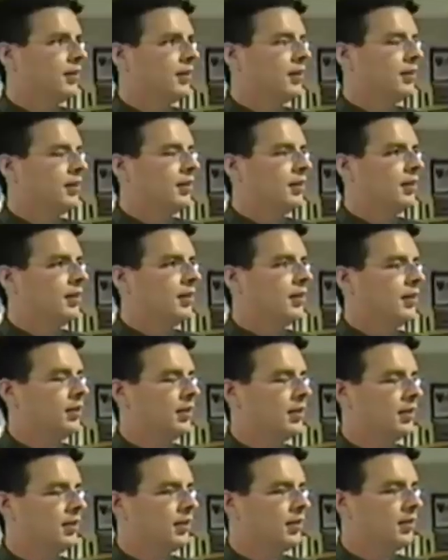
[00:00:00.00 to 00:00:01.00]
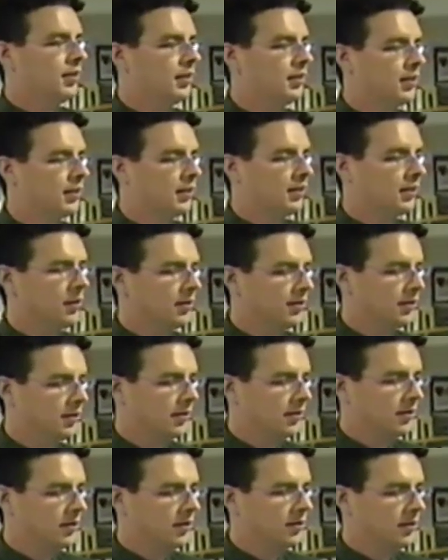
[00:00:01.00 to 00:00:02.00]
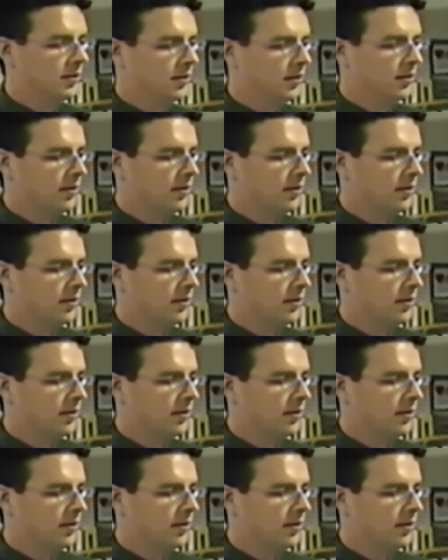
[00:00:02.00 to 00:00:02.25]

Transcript: (silence)